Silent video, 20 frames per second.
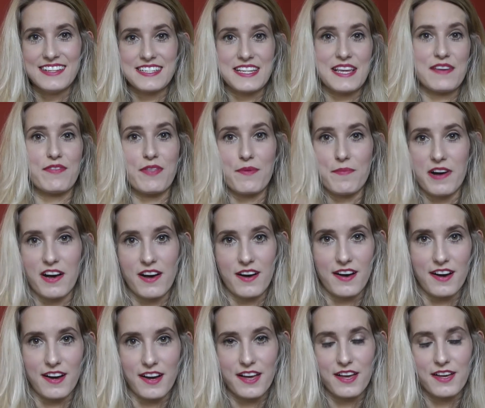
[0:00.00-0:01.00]
give them a
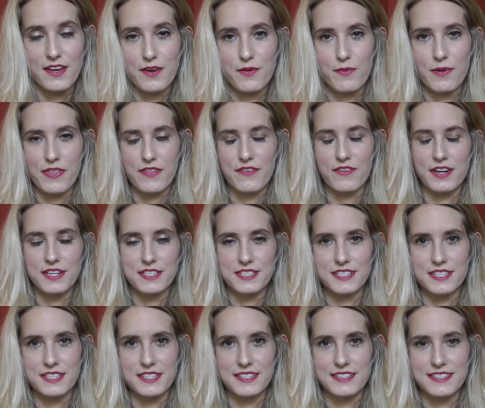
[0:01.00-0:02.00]
hug, whether I
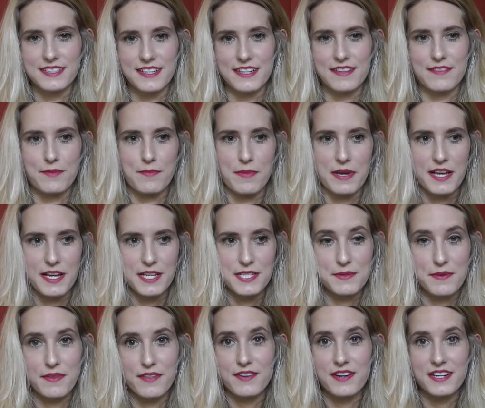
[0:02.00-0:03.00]
should give them a
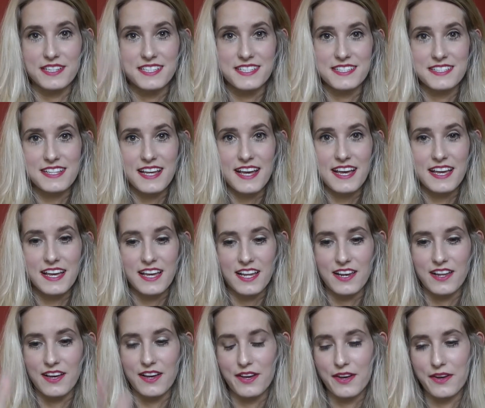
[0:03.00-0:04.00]
kiss, whether I should say
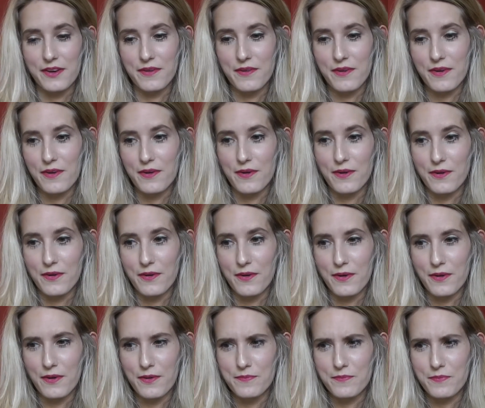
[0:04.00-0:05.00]
hello,
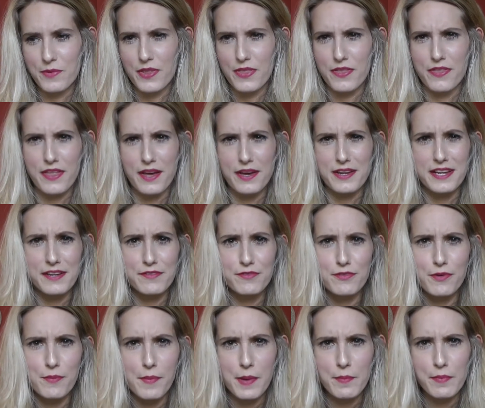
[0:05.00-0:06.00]
or whether they'd
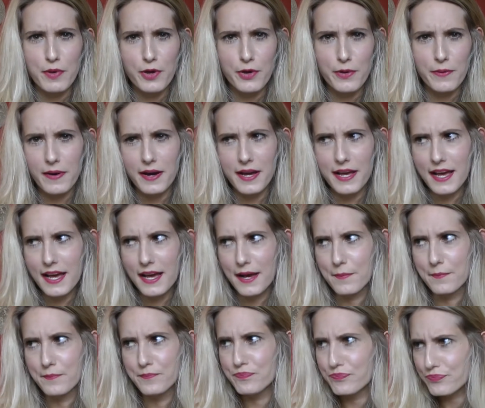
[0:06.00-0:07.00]
even remember who I
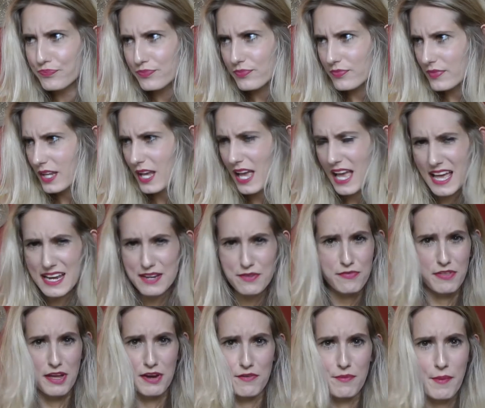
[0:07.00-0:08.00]
am. And
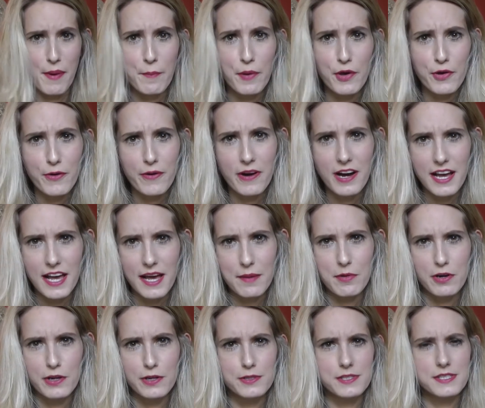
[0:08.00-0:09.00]
if they remember who I
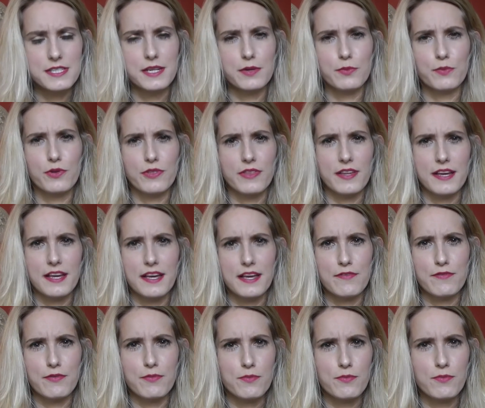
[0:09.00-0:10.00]
am, I always think, would they
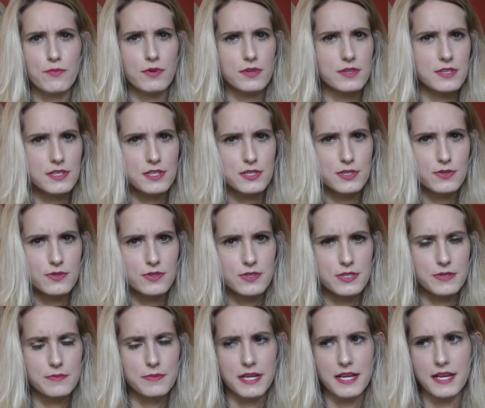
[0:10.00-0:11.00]
even want to talk
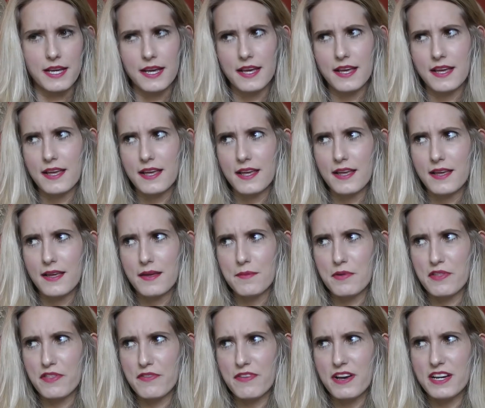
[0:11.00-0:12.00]
to me?
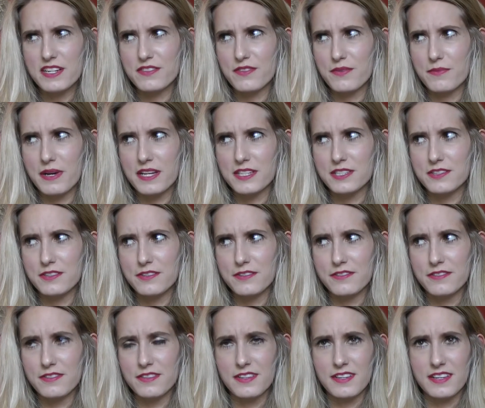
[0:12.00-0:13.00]
But the fact of the
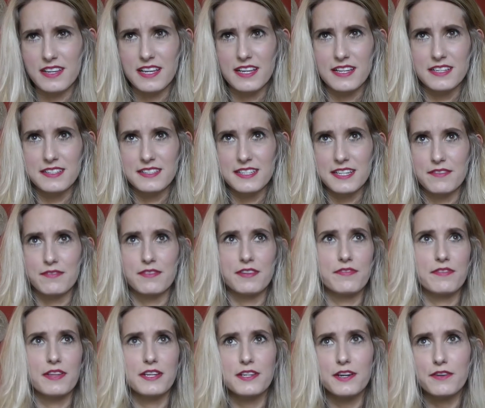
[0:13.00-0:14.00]
matter is, even
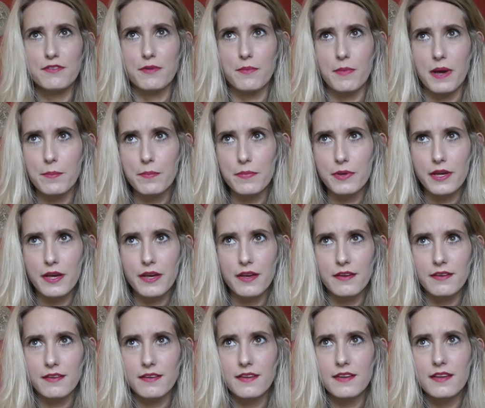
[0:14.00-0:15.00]
if they don't remember
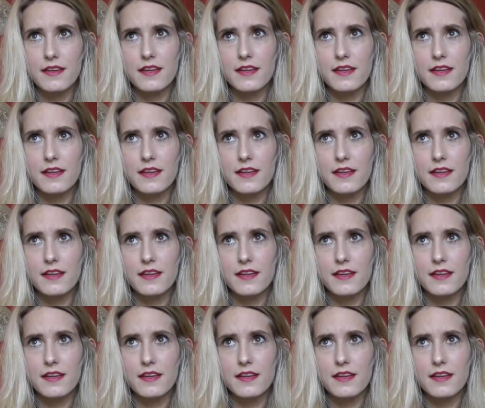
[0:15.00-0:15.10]
you,